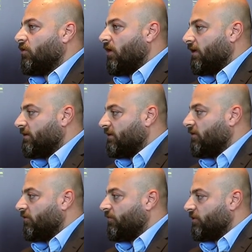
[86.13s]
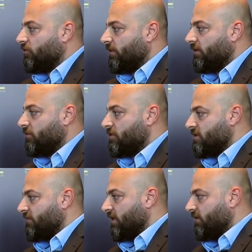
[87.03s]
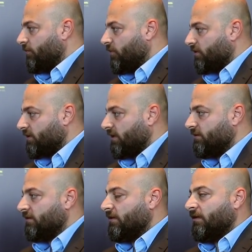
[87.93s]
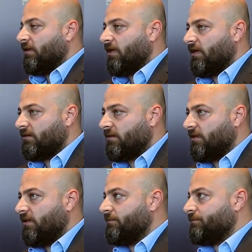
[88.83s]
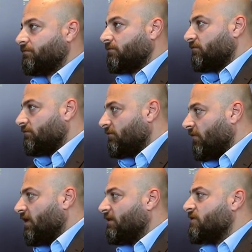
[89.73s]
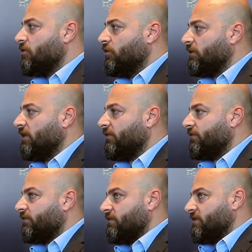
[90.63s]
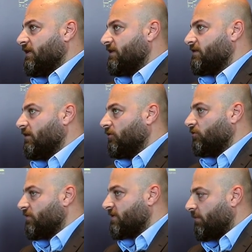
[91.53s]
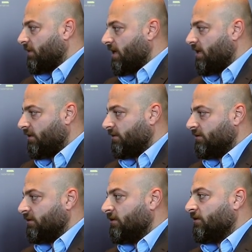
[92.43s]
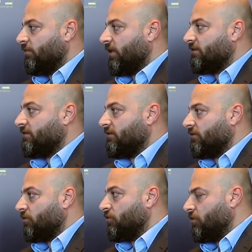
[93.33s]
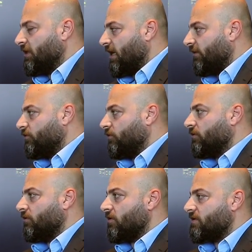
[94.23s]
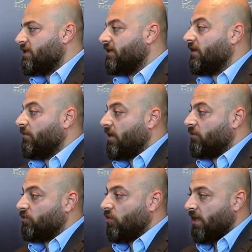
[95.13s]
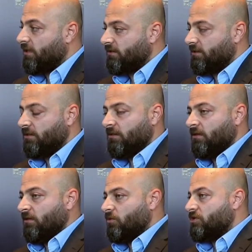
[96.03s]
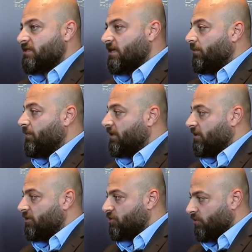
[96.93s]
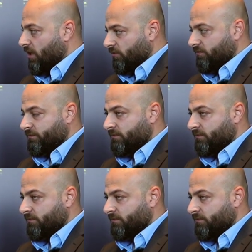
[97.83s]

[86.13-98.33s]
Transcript: quality of bitumen which is very important. Currently it is good if there is a lot of supplier, but we have to concern about quality, which is a big issue now.